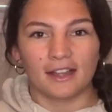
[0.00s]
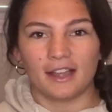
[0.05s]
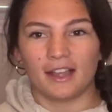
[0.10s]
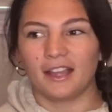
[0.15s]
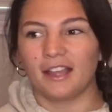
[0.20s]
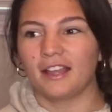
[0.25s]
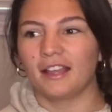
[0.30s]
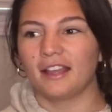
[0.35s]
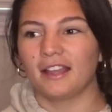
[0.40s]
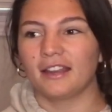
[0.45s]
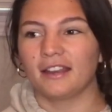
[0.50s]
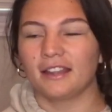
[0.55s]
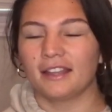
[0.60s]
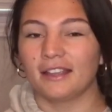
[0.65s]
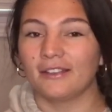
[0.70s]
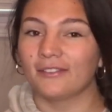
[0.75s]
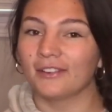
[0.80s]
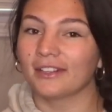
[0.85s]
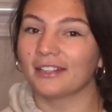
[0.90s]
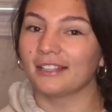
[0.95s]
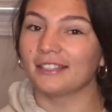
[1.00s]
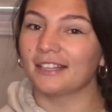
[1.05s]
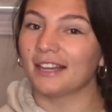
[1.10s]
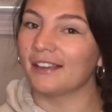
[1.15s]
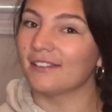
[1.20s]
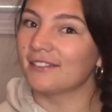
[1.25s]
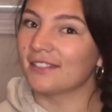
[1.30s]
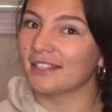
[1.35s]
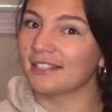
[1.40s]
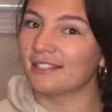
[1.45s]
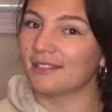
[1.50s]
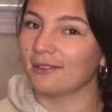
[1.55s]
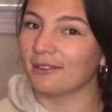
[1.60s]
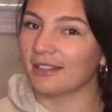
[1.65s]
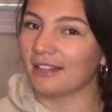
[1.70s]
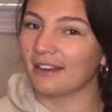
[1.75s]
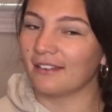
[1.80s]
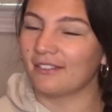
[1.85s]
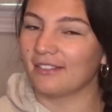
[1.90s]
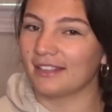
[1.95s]
and it really dives into a
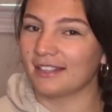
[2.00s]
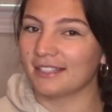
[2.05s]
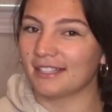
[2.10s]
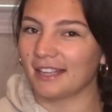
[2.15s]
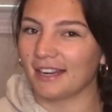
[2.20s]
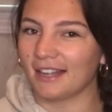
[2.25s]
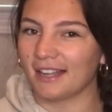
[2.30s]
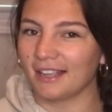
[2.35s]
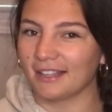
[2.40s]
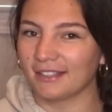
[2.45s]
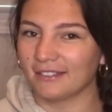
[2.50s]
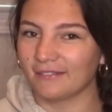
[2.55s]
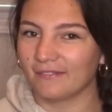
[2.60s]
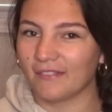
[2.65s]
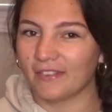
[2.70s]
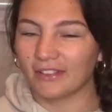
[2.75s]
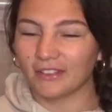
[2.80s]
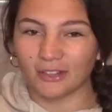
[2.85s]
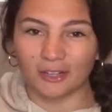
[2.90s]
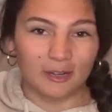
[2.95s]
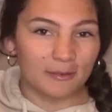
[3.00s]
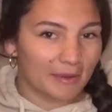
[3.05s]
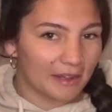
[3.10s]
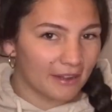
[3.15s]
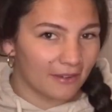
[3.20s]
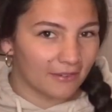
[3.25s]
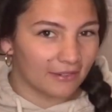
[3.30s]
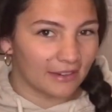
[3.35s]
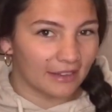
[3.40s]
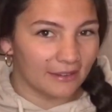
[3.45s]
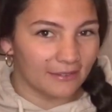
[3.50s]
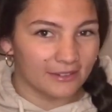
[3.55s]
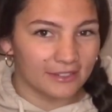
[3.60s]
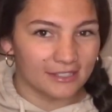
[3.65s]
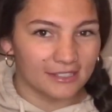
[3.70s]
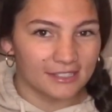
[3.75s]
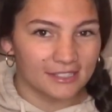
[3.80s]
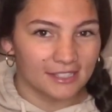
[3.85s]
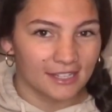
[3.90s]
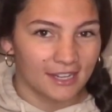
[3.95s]
lot of things that I learned about when I
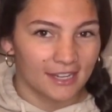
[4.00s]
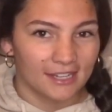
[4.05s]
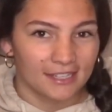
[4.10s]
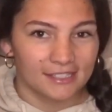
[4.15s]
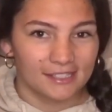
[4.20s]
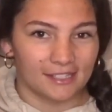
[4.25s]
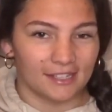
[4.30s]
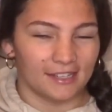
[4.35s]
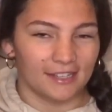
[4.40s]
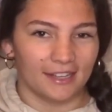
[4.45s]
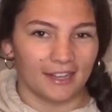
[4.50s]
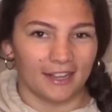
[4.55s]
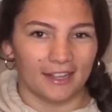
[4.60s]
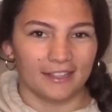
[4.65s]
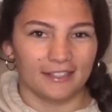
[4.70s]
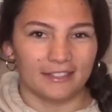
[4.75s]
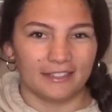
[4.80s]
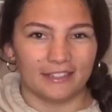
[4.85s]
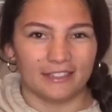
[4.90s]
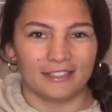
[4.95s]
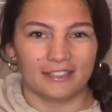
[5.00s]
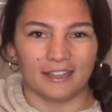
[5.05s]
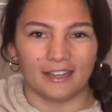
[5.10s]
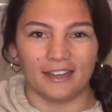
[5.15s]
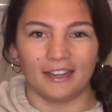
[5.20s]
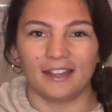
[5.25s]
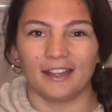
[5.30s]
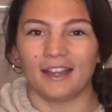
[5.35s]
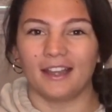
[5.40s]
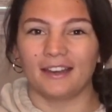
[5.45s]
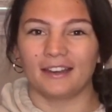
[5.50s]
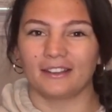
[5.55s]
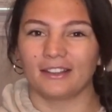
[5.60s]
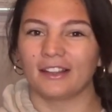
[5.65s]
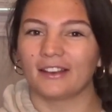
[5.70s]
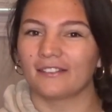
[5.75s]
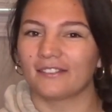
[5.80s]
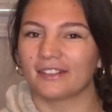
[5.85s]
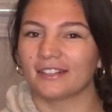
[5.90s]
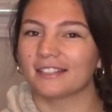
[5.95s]
was studying at NC State, and a
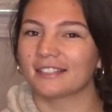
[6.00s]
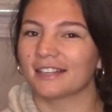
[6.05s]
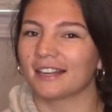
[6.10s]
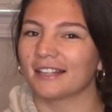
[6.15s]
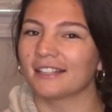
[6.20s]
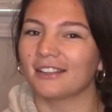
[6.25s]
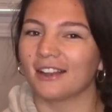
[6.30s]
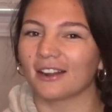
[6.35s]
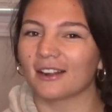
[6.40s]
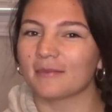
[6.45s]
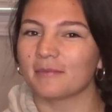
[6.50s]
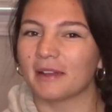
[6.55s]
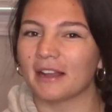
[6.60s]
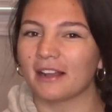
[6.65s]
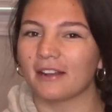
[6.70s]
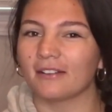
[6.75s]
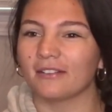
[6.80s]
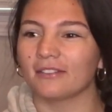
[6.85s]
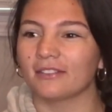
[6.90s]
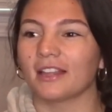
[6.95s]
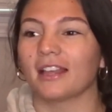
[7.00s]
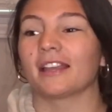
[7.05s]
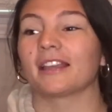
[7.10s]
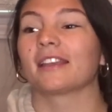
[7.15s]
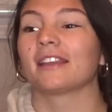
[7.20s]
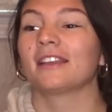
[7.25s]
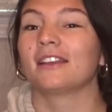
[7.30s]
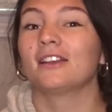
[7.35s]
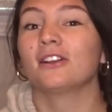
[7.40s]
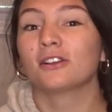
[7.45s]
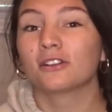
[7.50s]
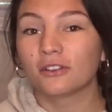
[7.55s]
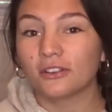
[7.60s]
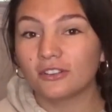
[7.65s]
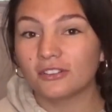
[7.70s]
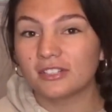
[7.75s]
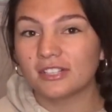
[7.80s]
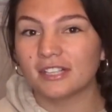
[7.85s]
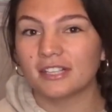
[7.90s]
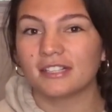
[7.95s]
lot of things that I talk about, like
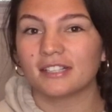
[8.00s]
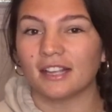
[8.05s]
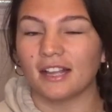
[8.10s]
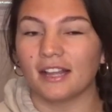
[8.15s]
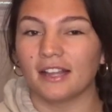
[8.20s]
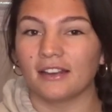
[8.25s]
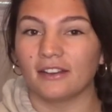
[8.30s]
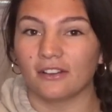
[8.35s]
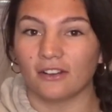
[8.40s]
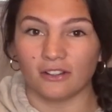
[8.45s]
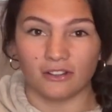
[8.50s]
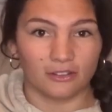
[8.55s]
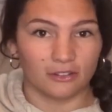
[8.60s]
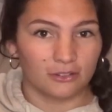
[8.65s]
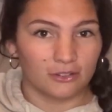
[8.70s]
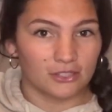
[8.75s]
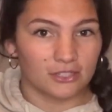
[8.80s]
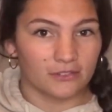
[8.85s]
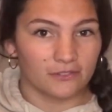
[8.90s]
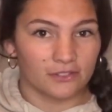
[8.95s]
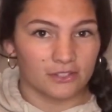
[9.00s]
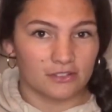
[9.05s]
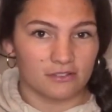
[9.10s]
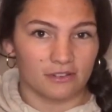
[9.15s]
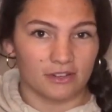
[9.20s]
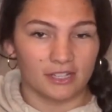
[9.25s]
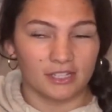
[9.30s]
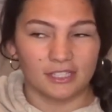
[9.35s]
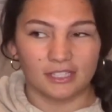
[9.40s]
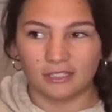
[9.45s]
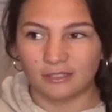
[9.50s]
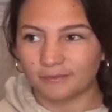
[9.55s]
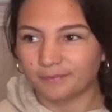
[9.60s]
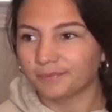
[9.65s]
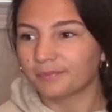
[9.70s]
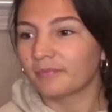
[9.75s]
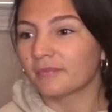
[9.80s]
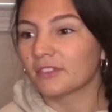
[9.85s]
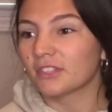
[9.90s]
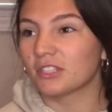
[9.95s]
cruises and all-inclusive resorts.
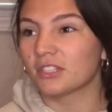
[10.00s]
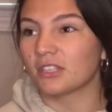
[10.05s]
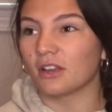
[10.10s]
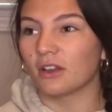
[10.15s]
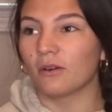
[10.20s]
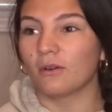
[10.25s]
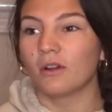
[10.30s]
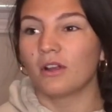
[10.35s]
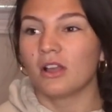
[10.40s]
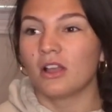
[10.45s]
So